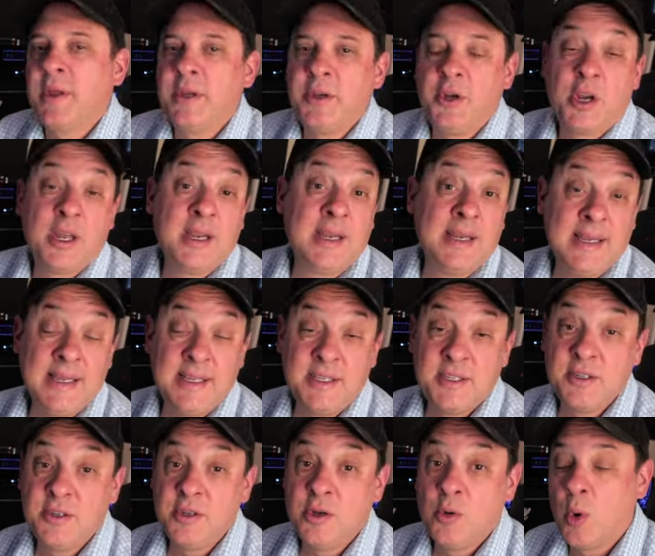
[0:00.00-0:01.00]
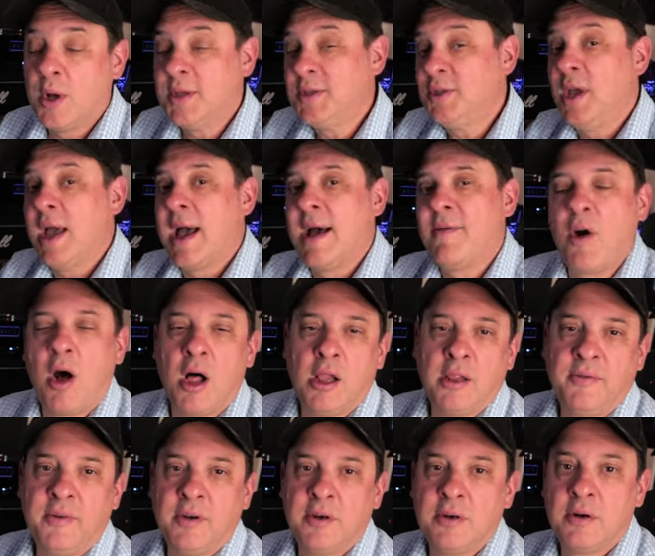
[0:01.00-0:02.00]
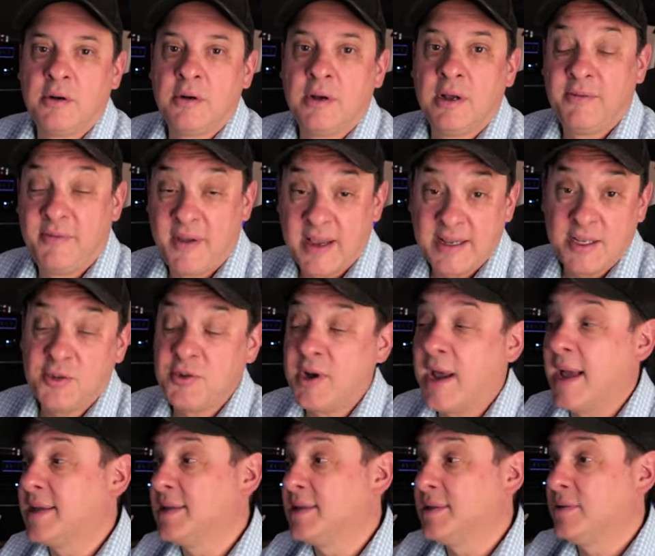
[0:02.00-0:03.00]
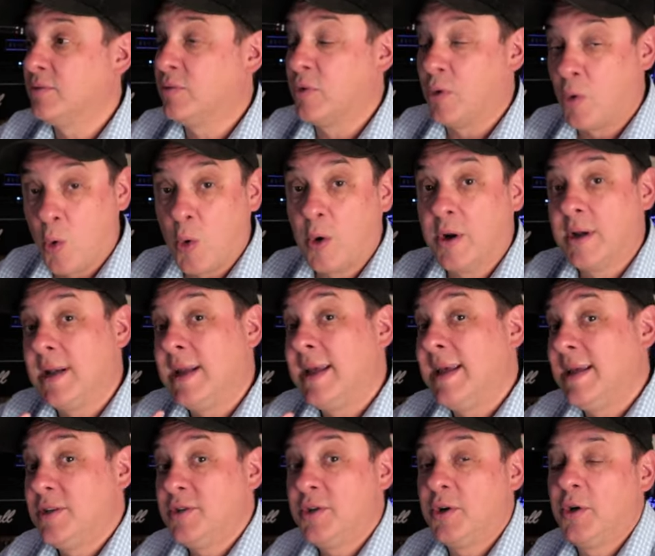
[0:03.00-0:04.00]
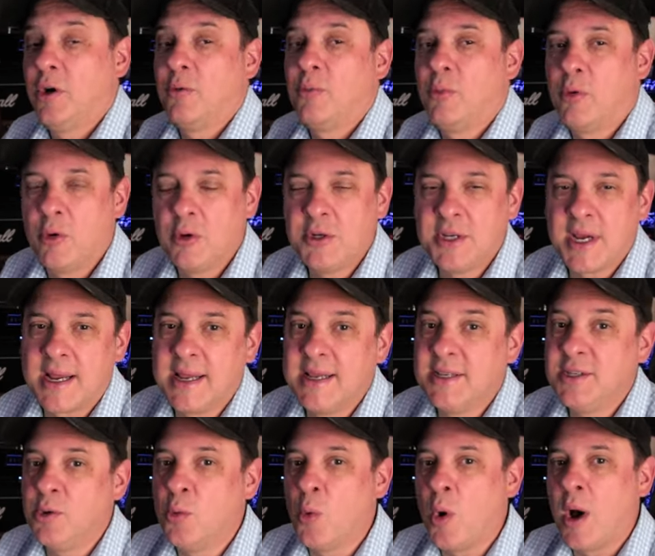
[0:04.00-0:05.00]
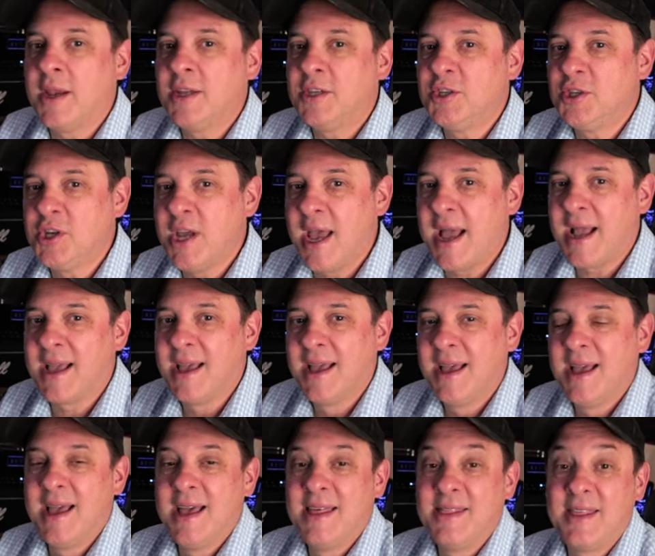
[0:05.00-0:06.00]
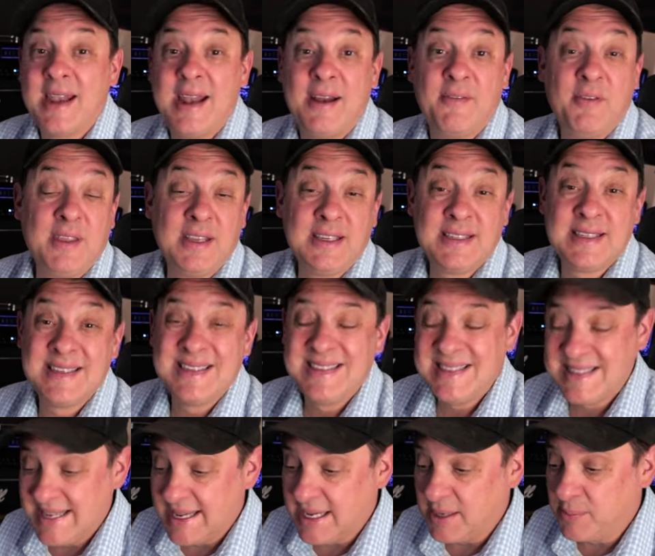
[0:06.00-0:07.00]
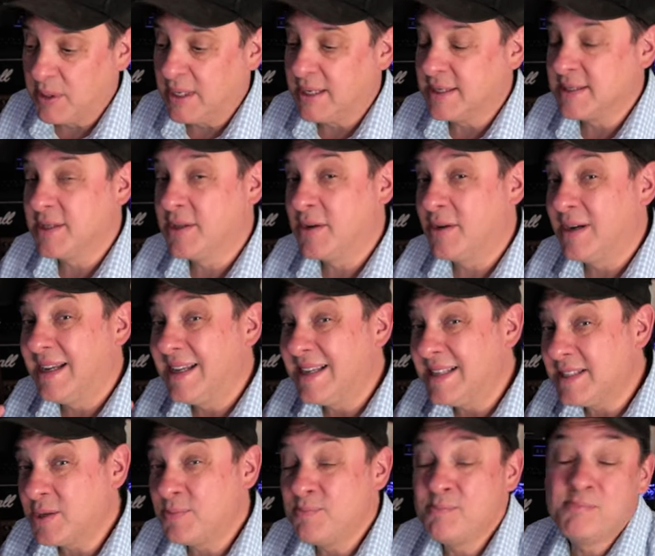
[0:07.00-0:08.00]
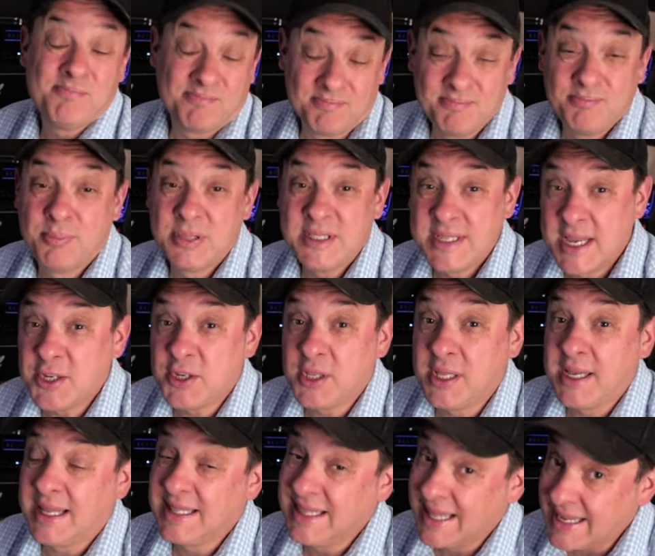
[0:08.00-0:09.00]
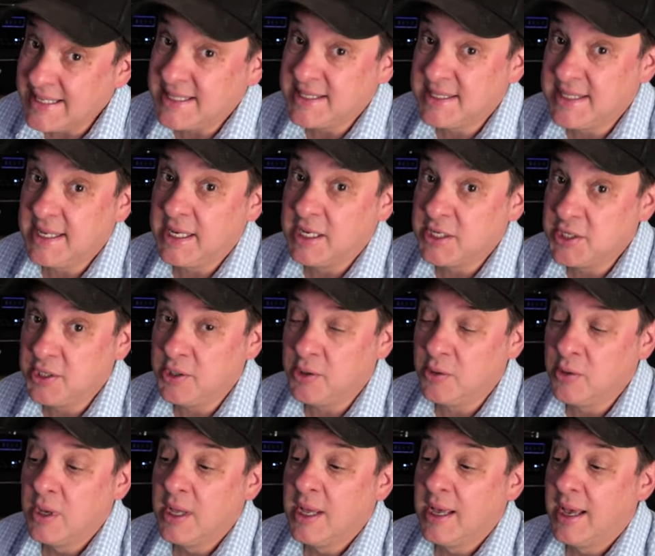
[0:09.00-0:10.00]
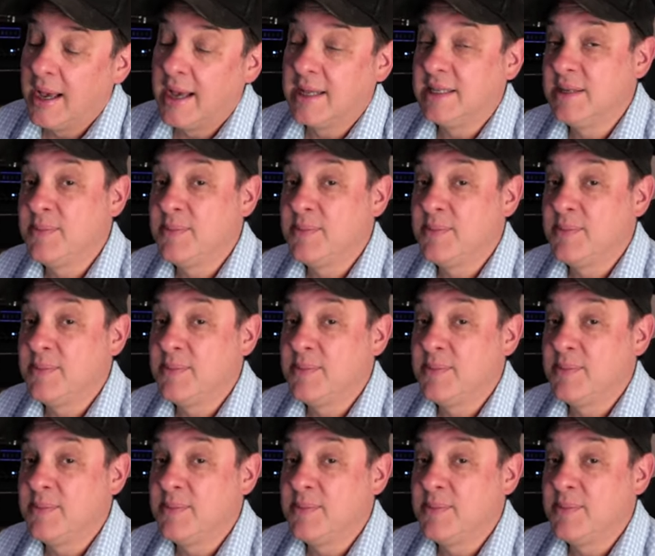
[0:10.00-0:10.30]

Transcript: that you're going to need to do once you have all of your affected tracks recorded into your project is you want to check that everything's in sync because there is potentially a latency issue uh,